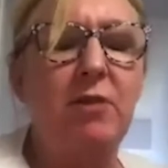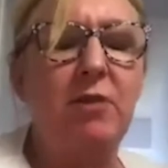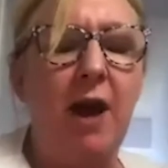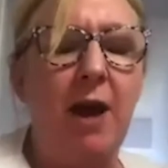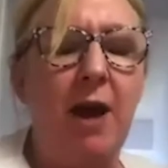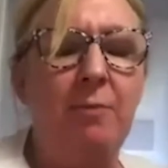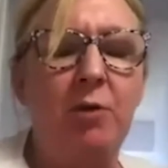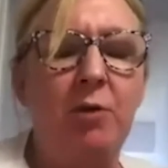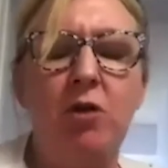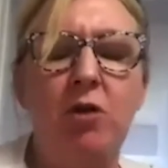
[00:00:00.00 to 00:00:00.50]

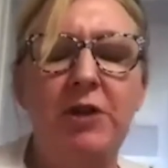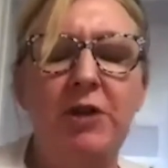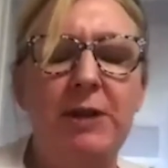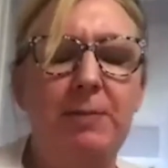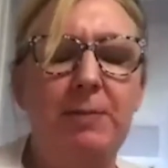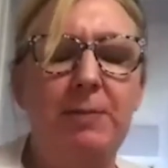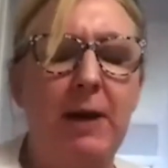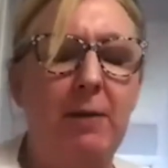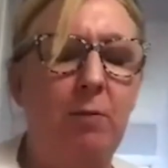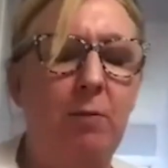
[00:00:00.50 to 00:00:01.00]

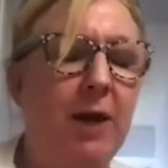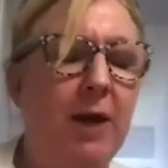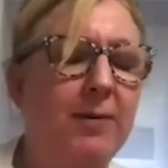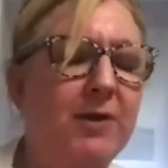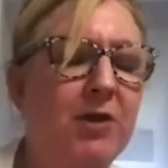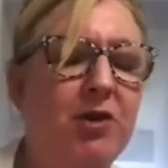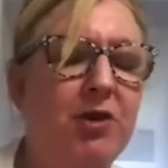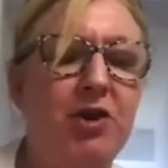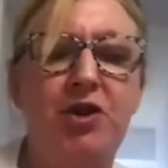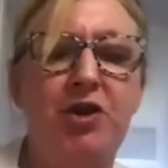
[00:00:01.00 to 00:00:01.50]
Contiplan
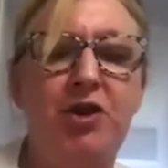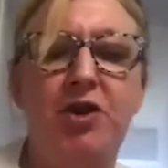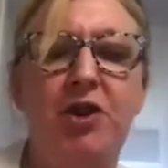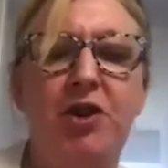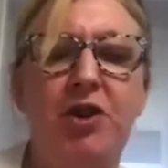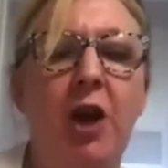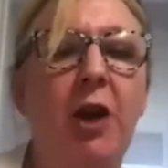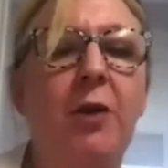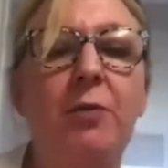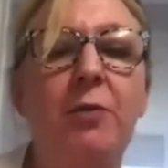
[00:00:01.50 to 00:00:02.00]
wipes are just
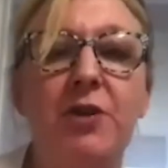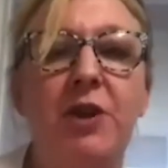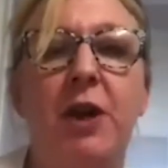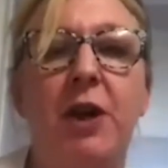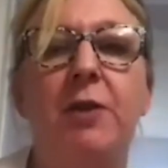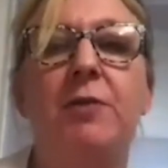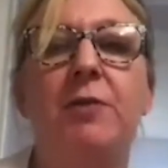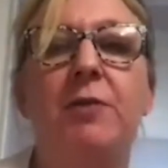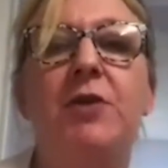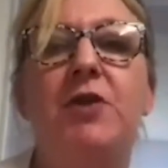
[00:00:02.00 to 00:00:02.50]
so
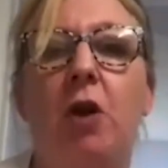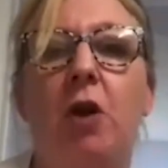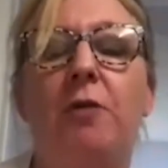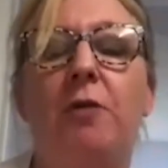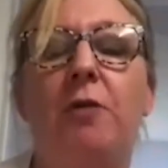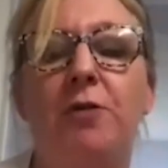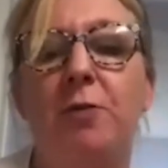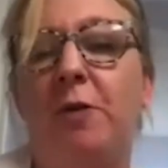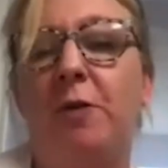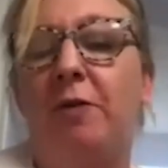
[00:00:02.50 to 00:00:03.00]

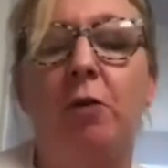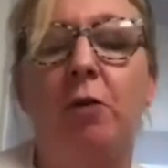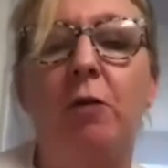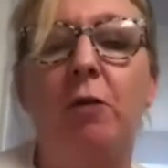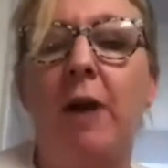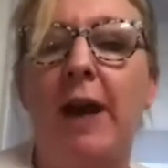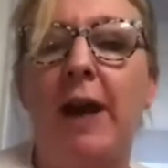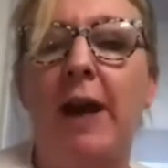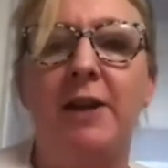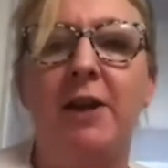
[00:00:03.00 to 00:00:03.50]
soft. We've
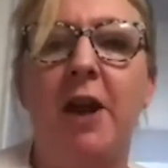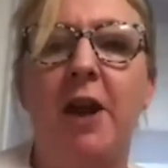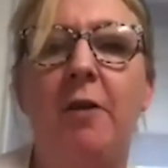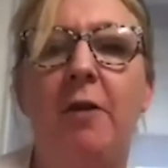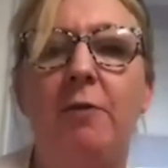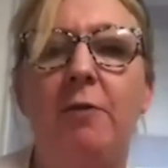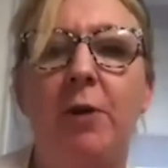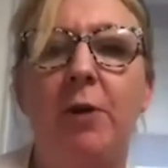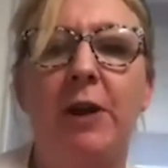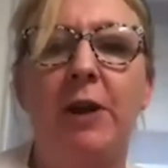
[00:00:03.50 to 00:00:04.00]
all had a go
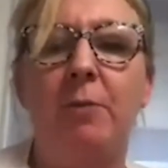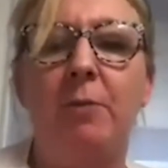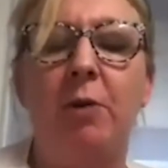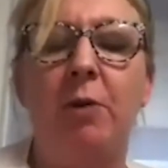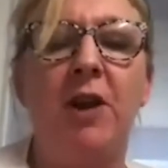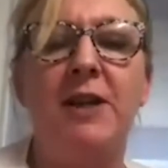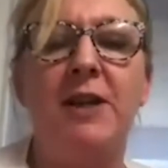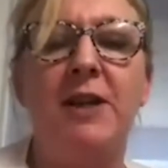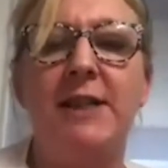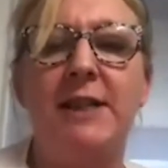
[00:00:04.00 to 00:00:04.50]
of putting them
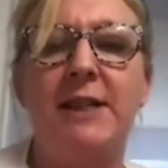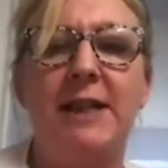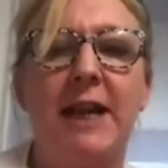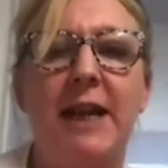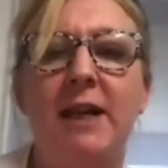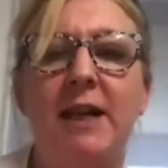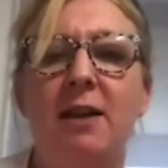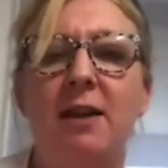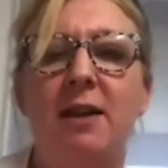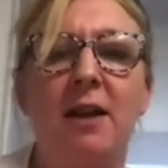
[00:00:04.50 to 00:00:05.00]
on our
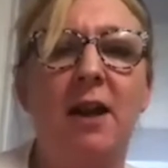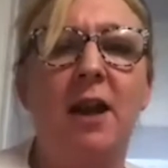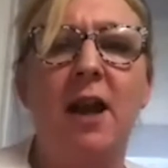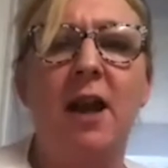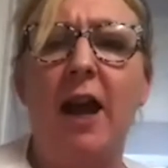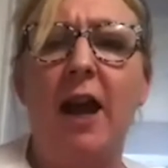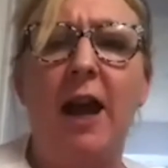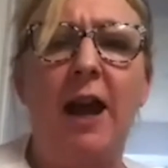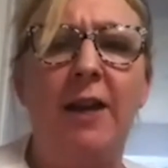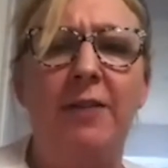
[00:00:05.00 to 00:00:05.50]
skin,
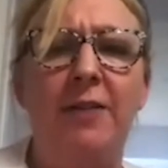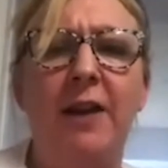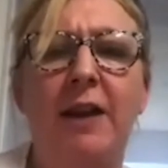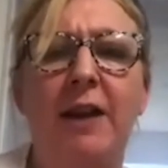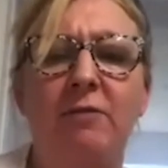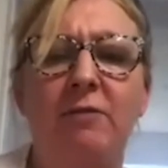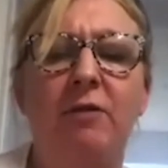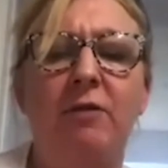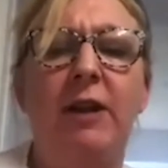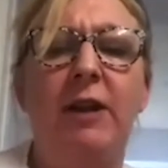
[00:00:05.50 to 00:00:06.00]
and
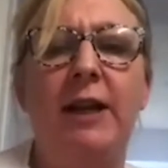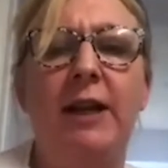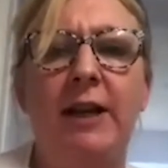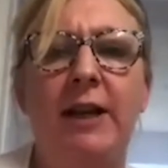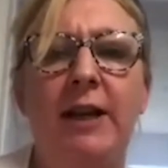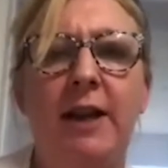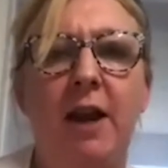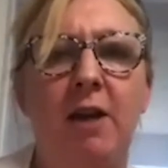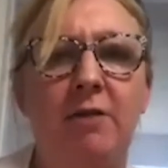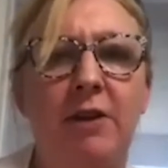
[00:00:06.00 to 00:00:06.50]
they
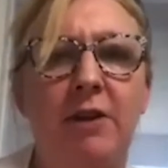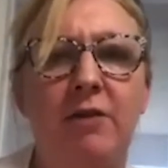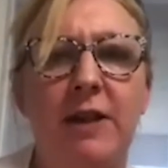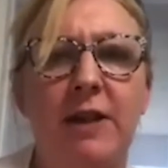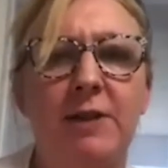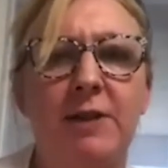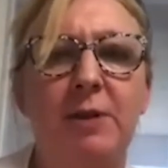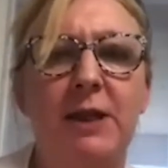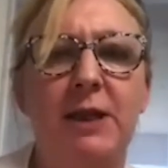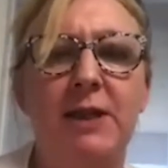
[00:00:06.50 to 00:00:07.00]
really are
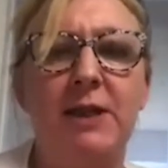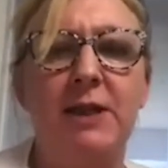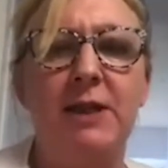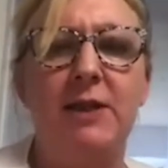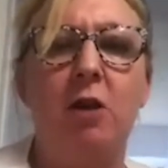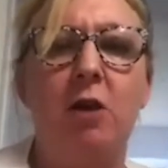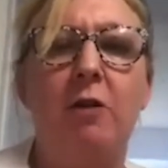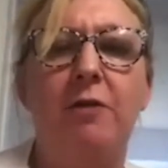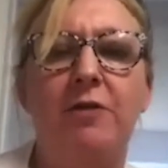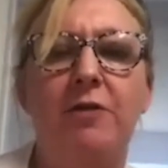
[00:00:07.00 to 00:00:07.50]
incredibly
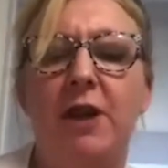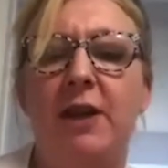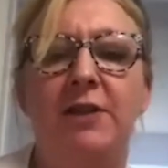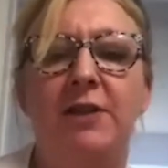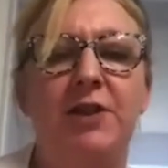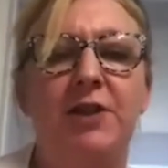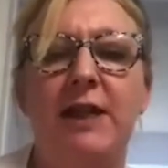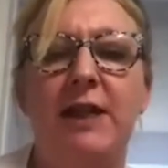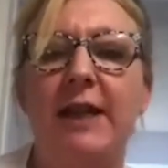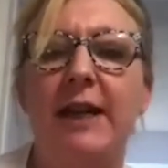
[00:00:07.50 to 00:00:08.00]
soft and
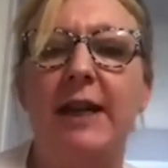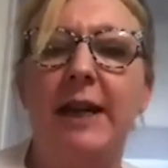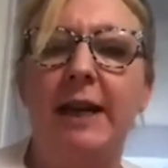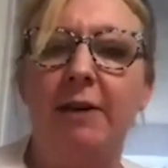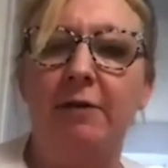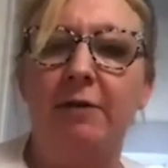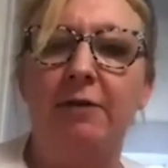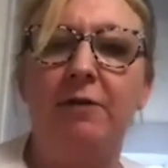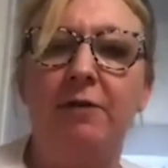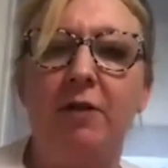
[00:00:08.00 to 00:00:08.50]
just
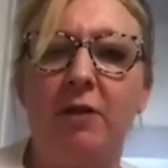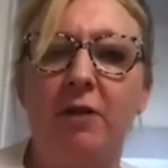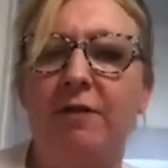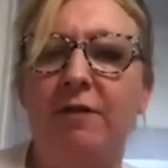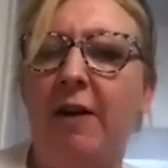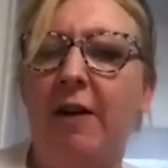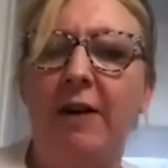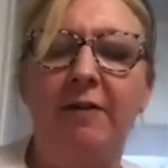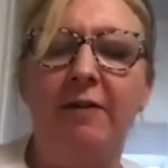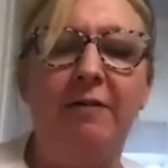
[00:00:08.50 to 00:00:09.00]
leave a
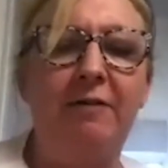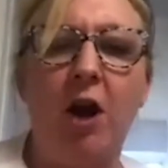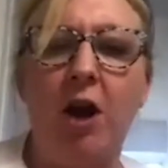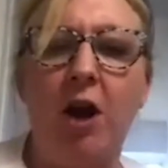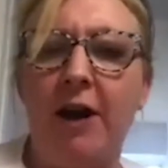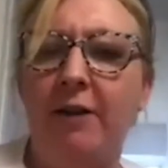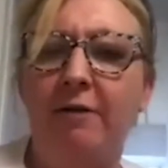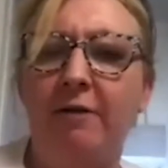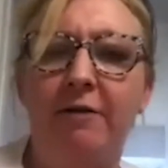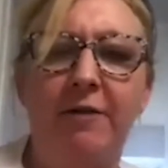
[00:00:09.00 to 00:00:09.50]
very
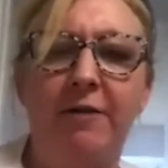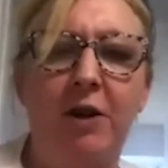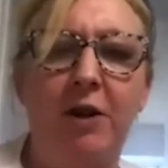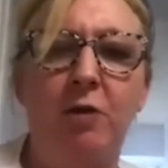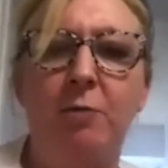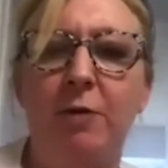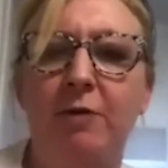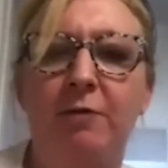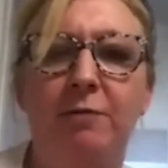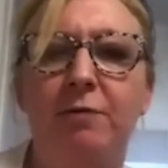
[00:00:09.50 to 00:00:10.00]
fine
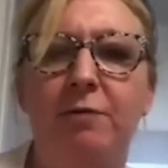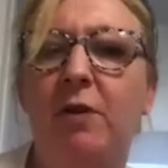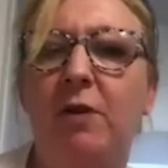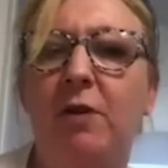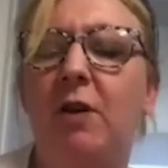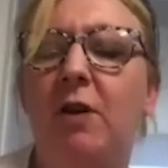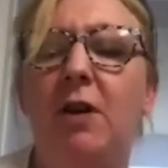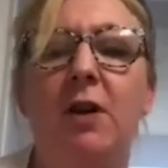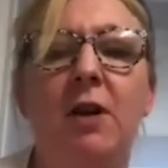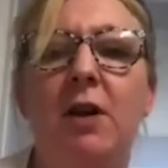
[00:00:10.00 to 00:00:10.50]
film of
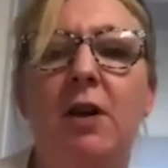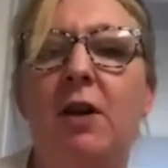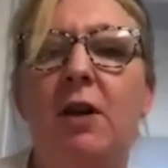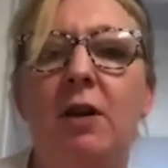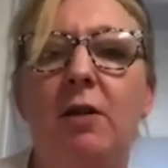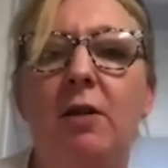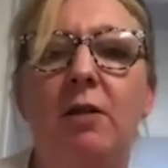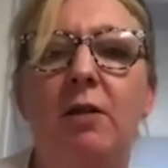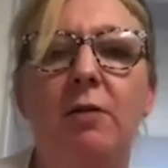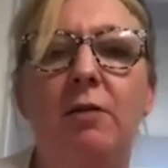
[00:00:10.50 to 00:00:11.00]

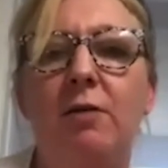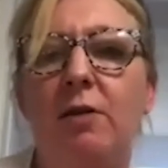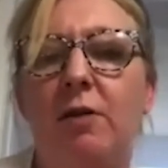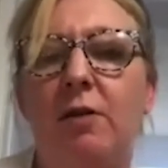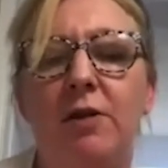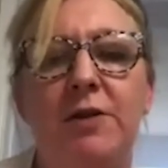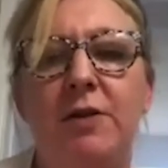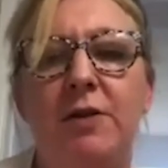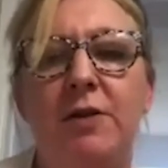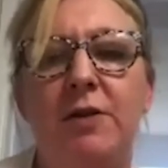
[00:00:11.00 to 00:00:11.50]

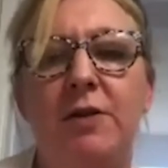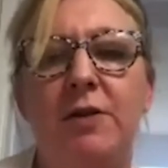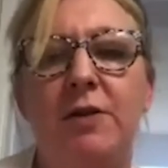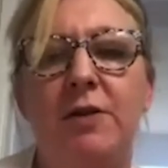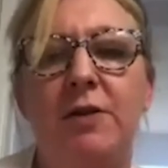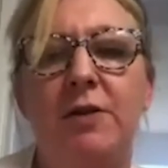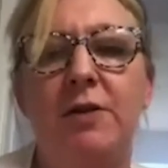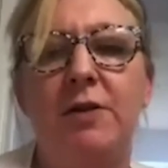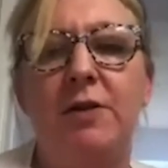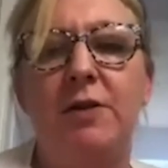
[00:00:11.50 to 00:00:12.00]
sort of
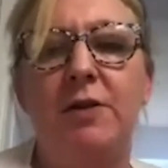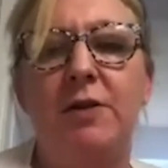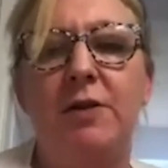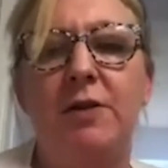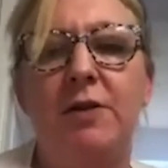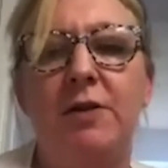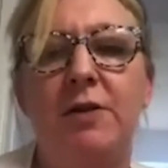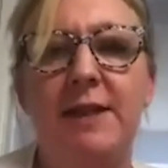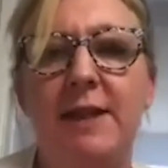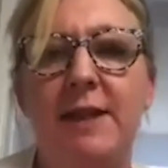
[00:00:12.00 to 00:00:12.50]

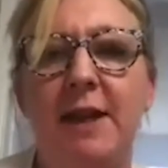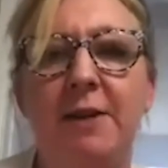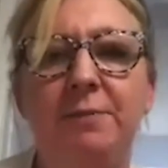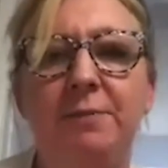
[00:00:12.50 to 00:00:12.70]
moisturiser,